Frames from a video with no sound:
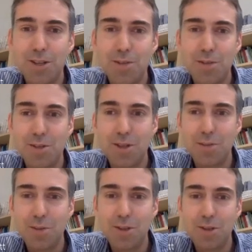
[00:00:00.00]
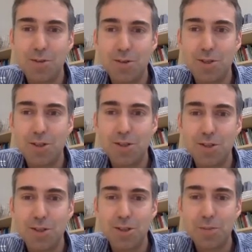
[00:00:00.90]
assessment within your
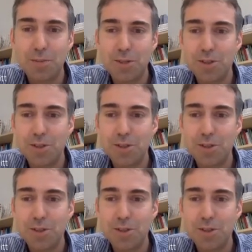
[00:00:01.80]
institutions.